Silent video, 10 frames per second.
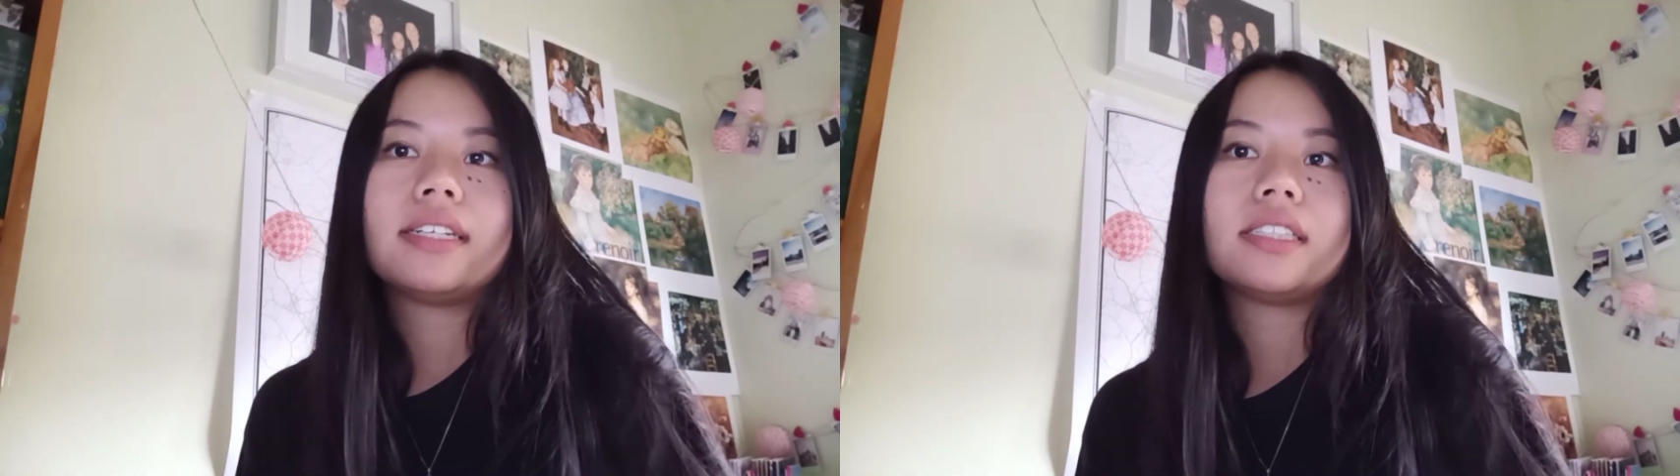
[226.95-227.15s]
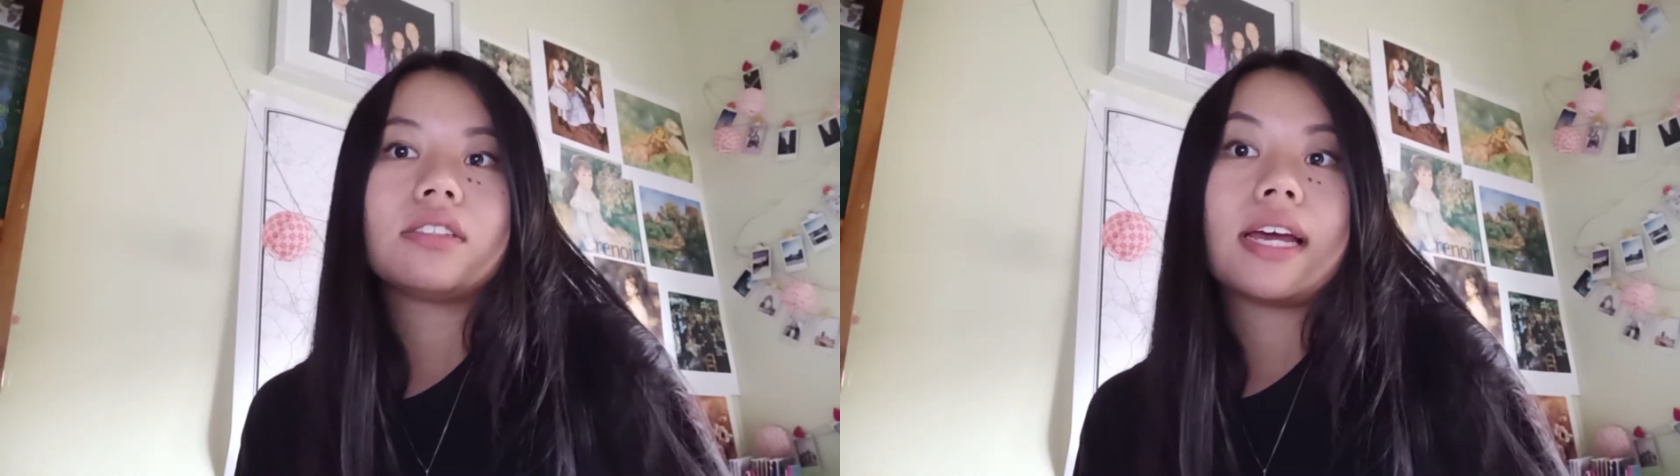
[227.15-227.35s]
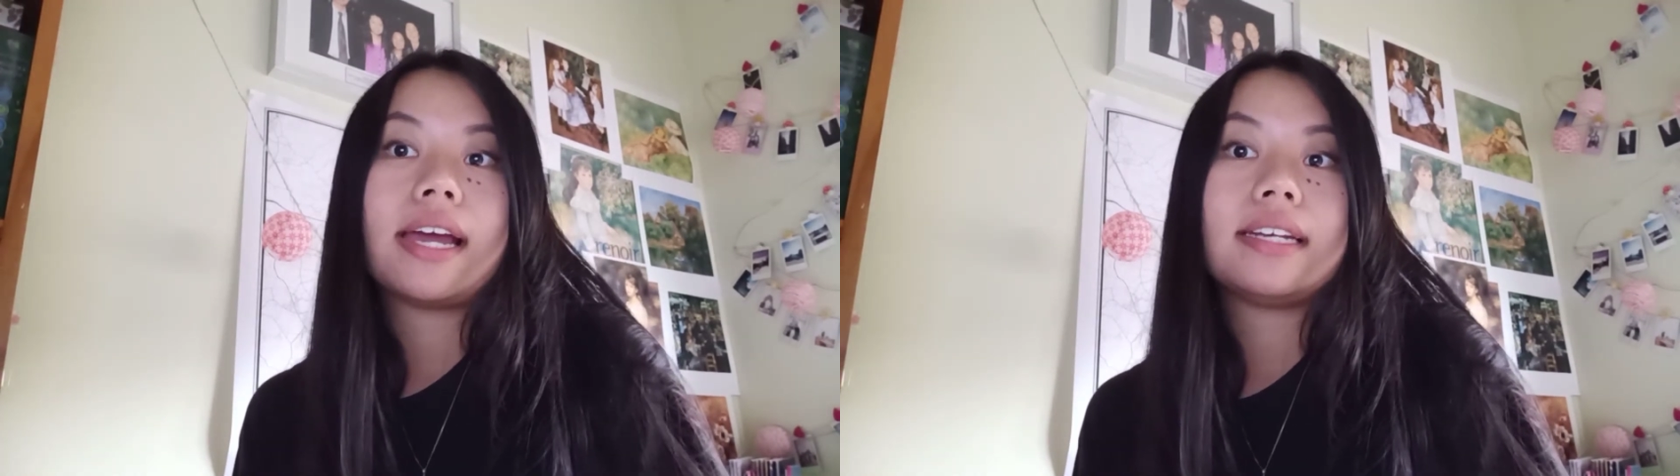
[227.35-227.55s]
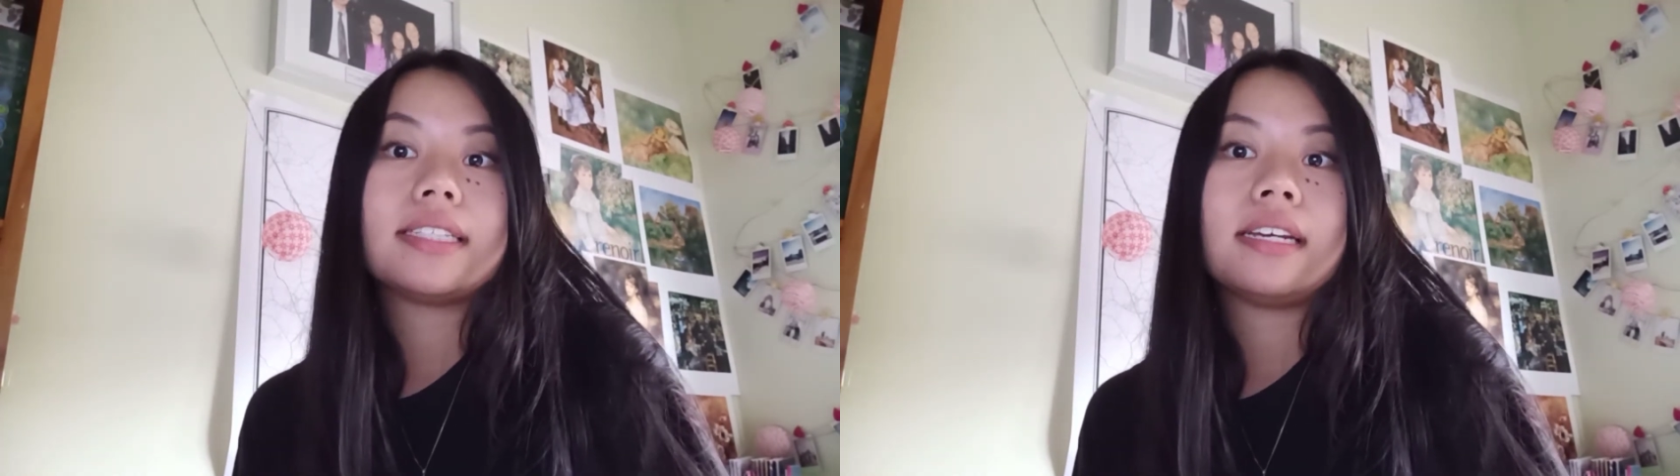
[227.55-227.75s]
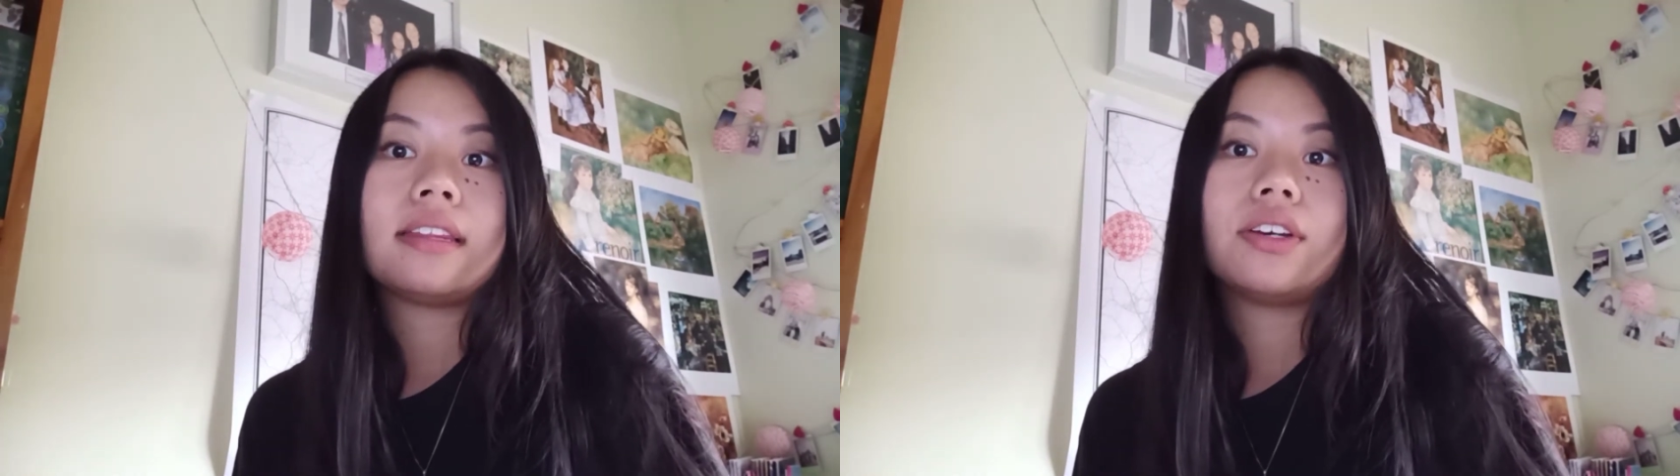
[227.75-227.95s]
until the
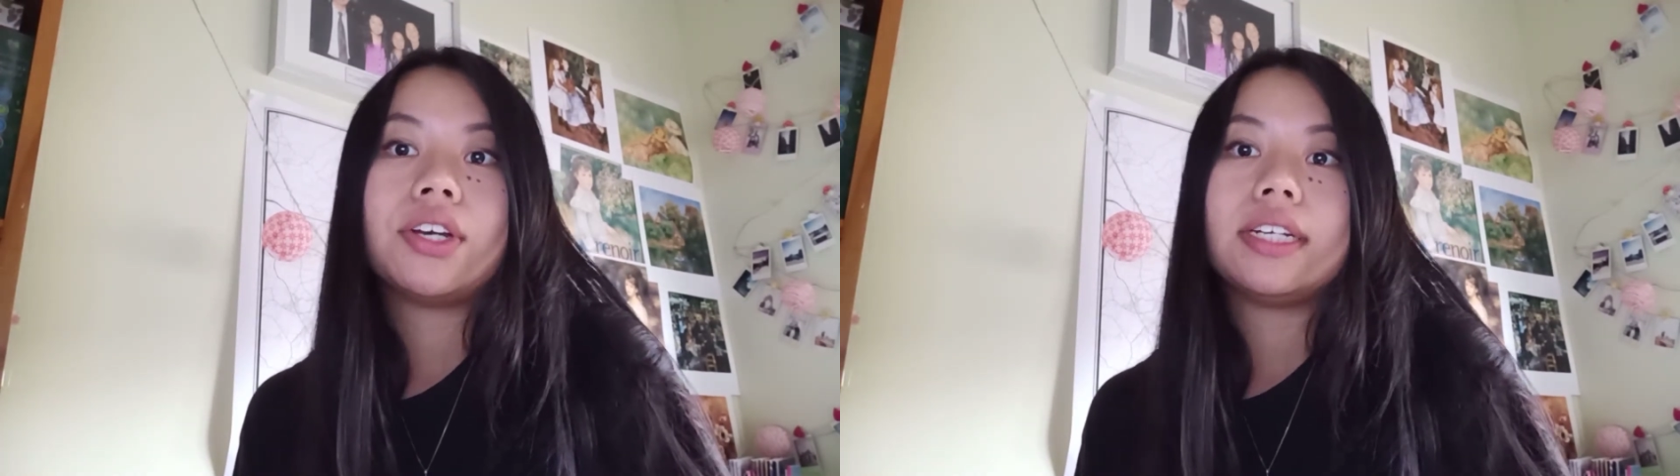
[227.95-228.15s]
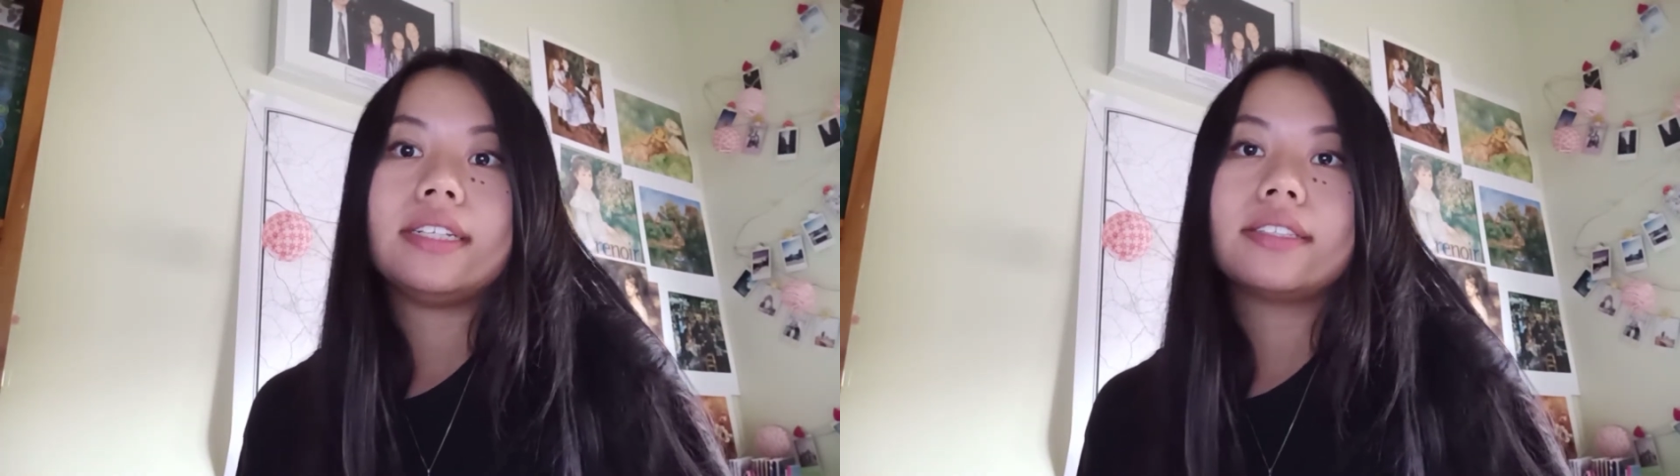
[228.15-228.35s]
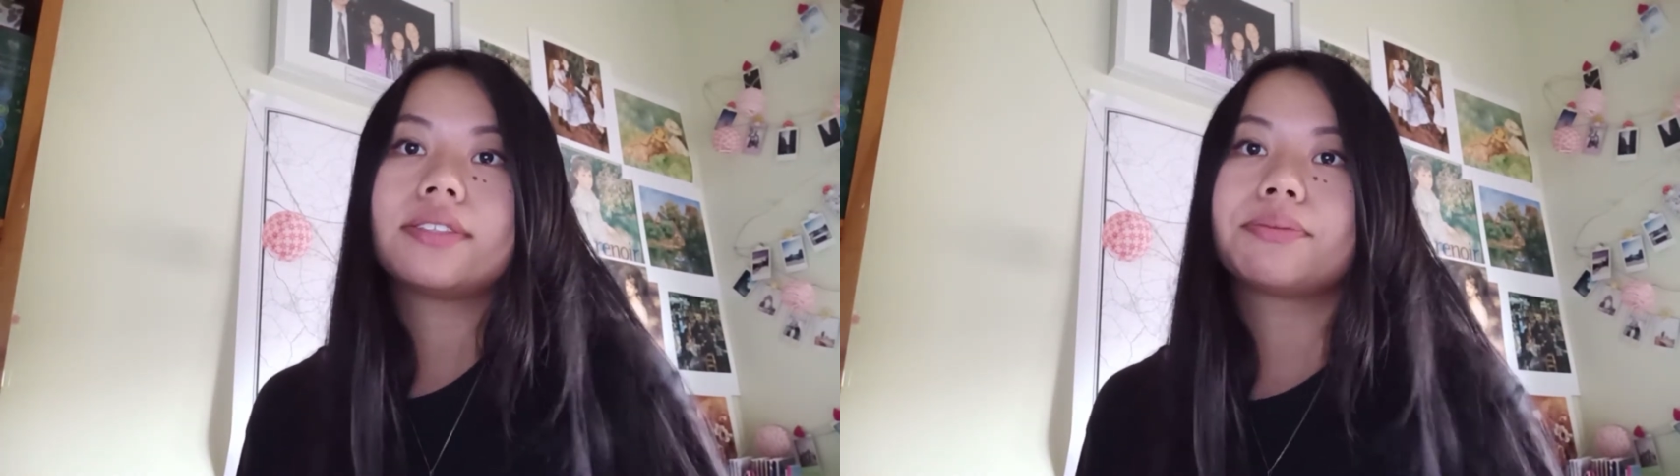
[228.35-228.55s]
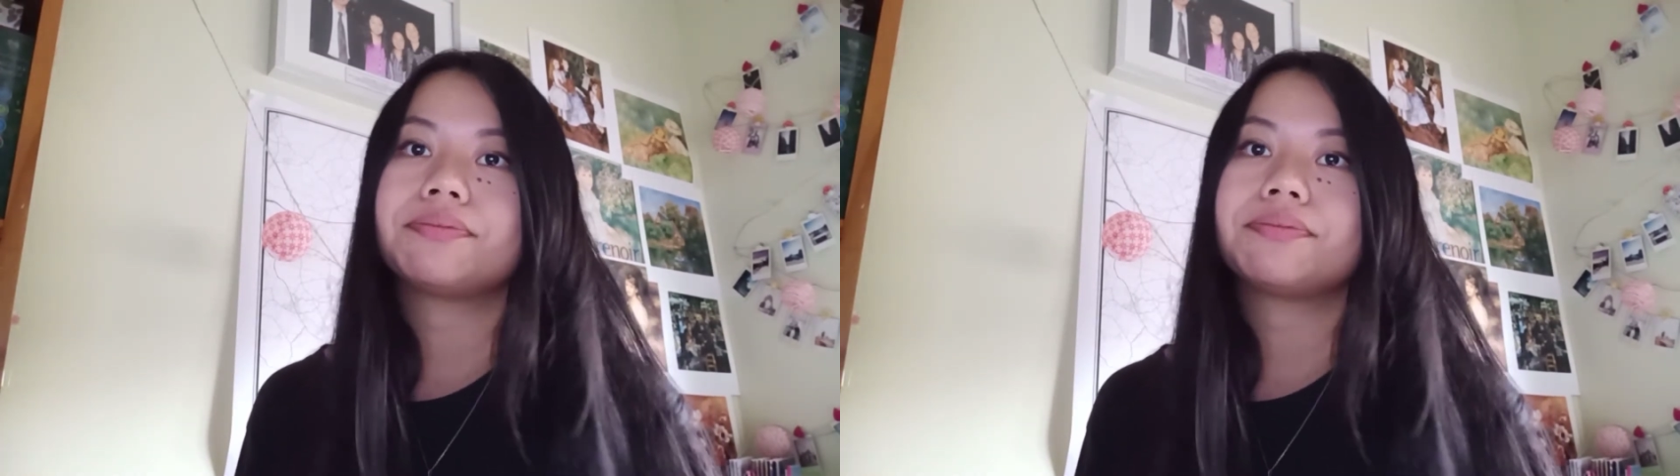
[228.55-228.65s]
1830s.